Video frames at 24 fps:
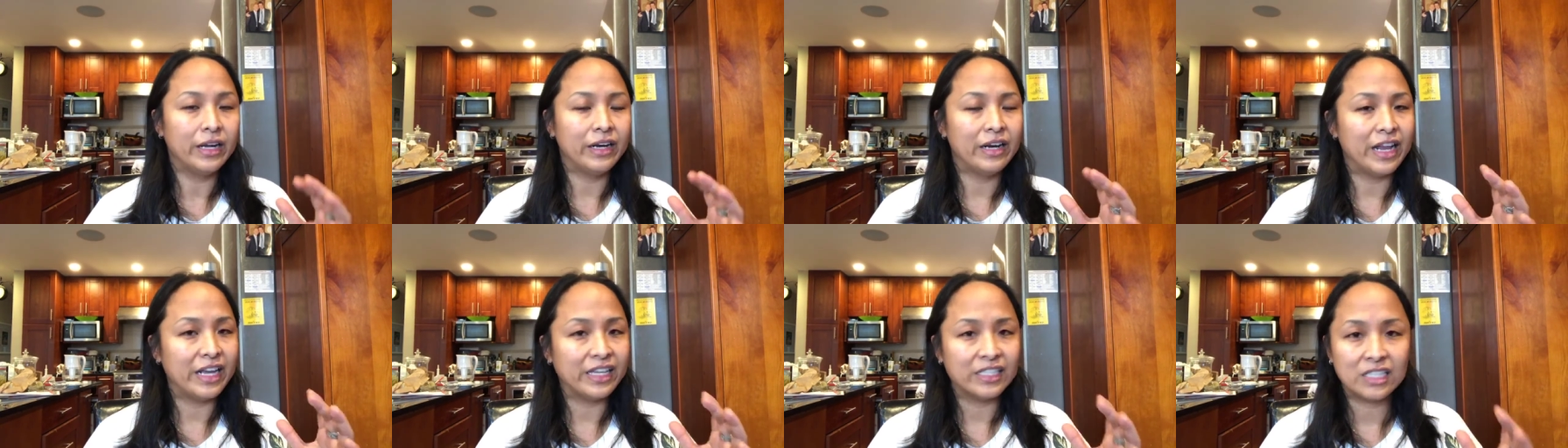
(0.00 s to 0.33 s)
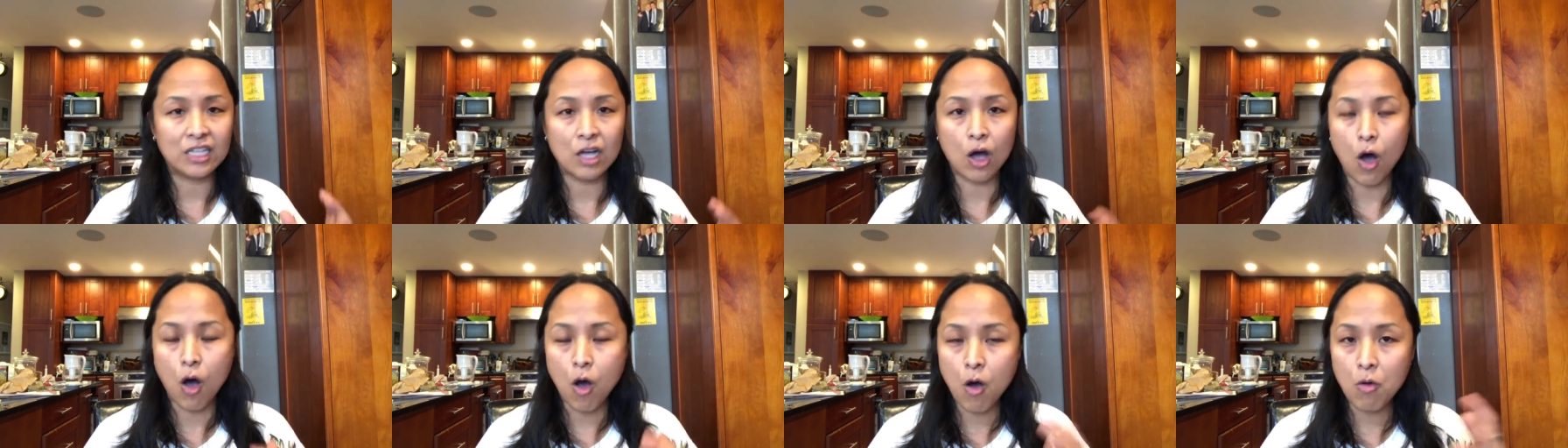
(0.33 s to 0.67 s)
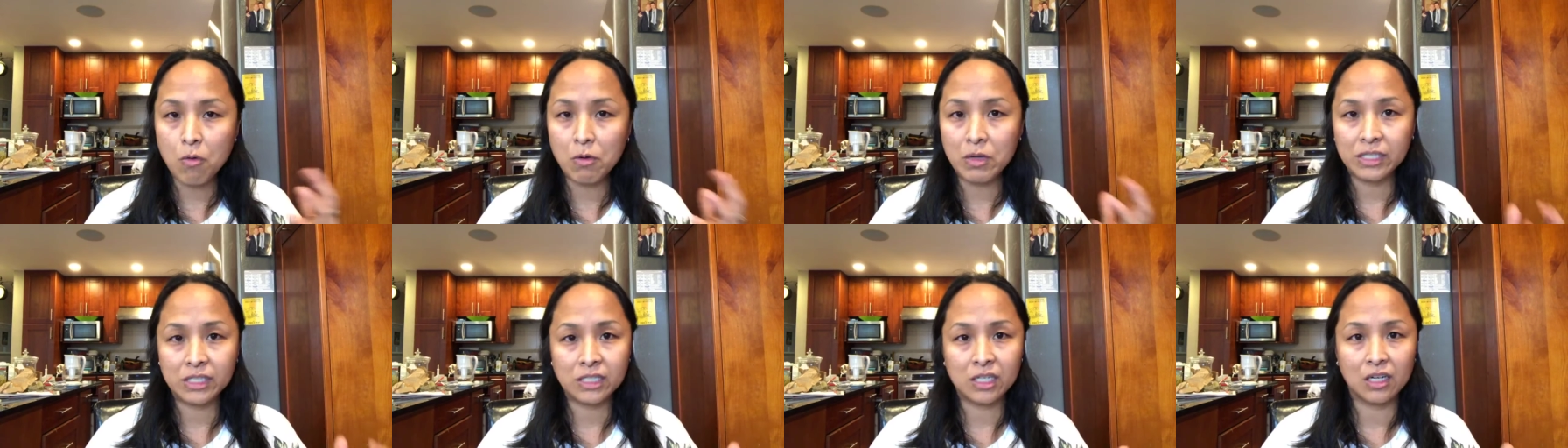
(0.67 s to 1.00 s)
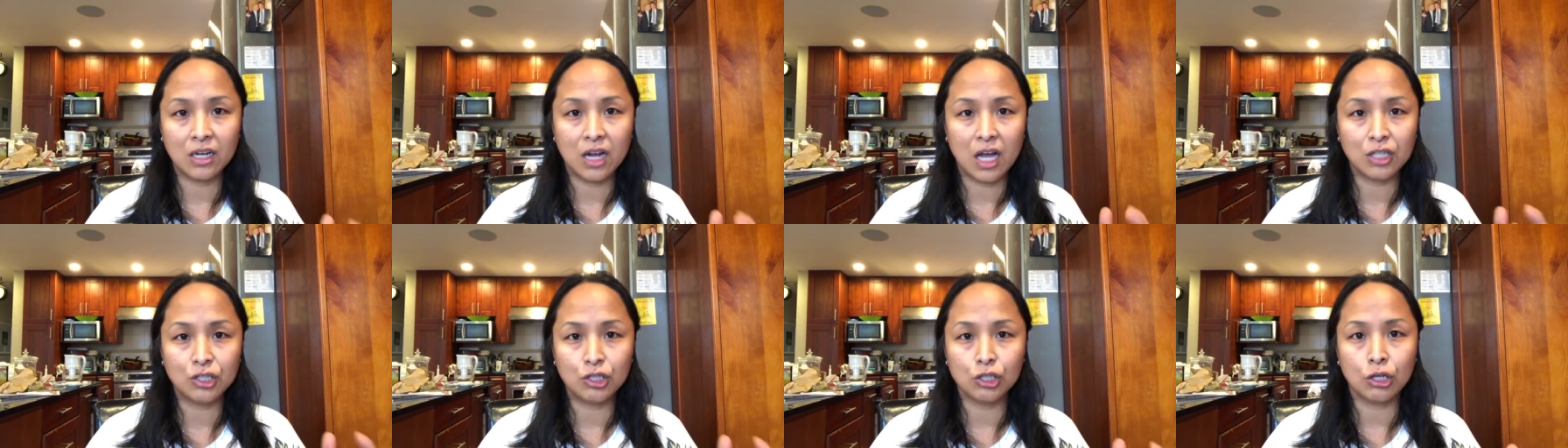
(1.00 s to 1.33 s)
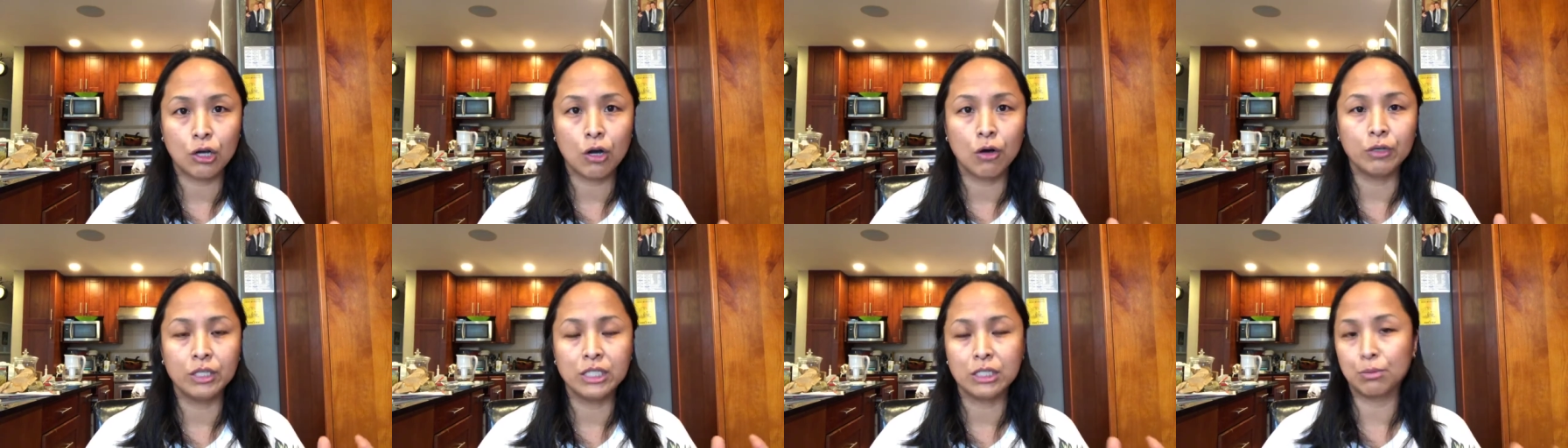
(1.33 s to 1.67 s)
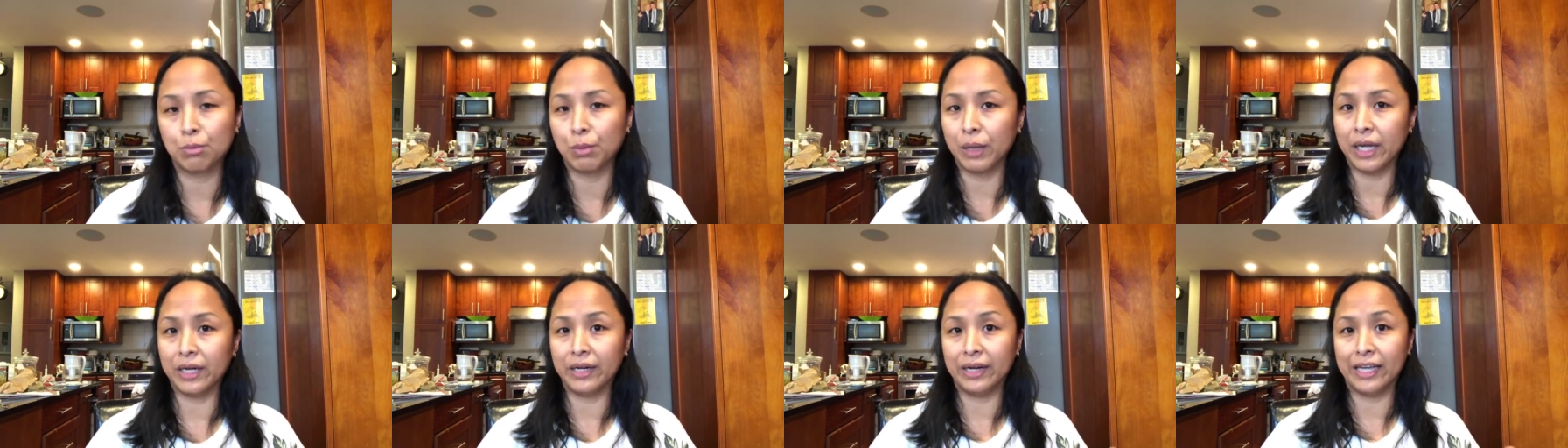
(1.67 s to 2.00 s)
There's always a logical
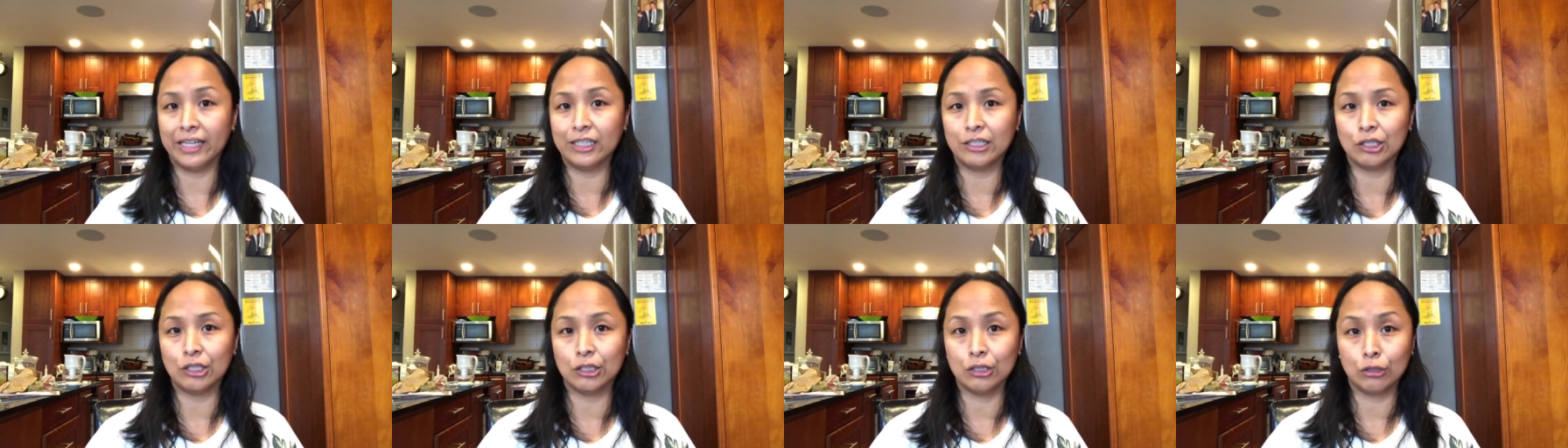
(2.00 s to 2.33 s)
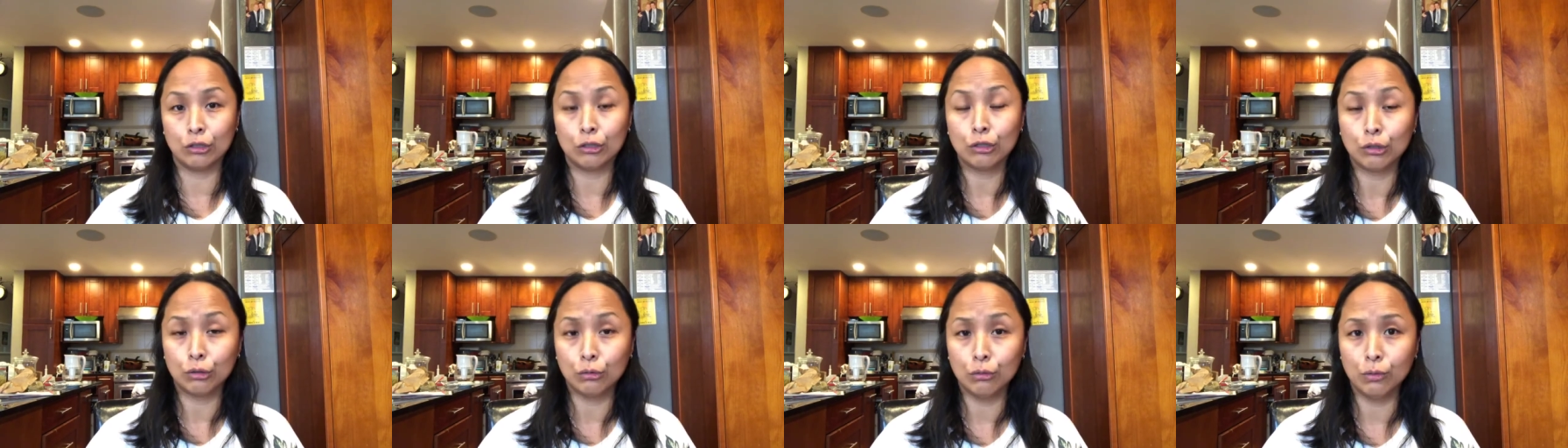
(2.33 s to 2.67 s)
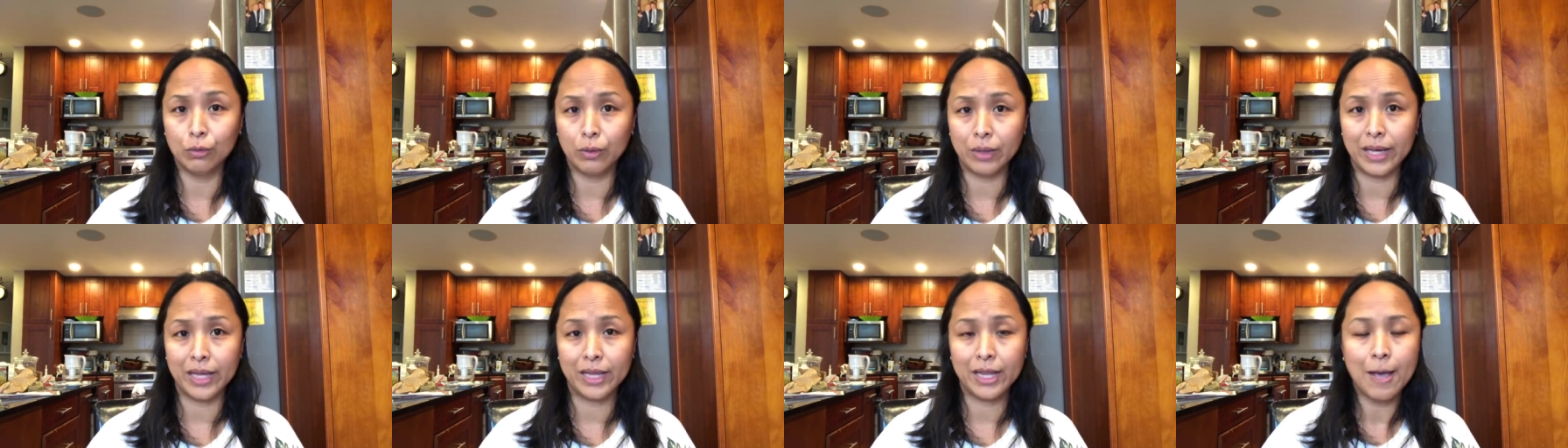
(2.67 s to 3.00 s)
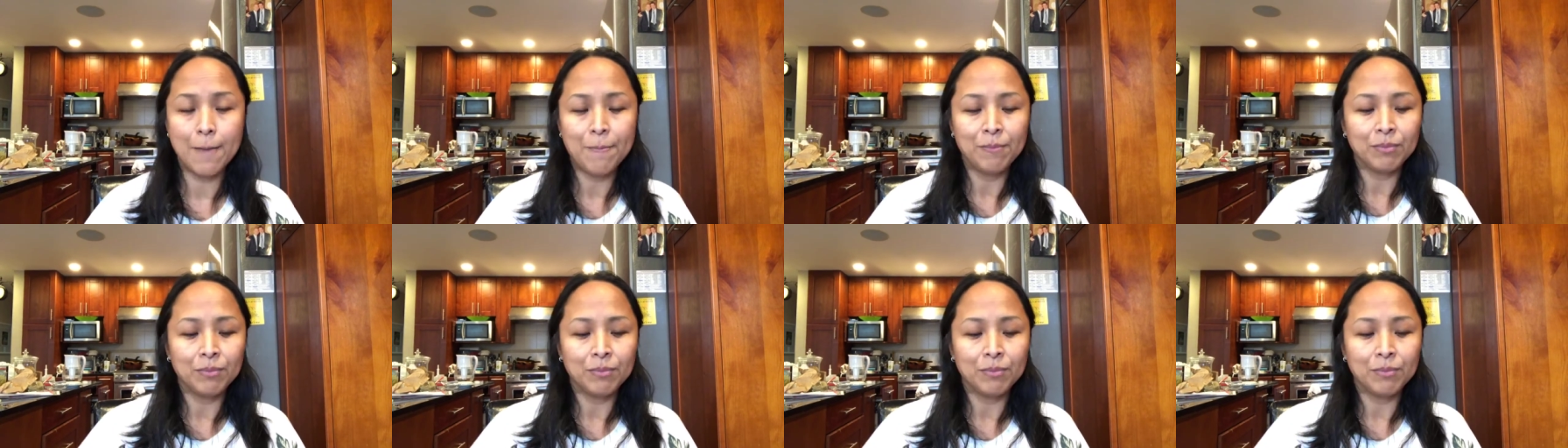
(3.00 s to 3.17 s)
explanation to it.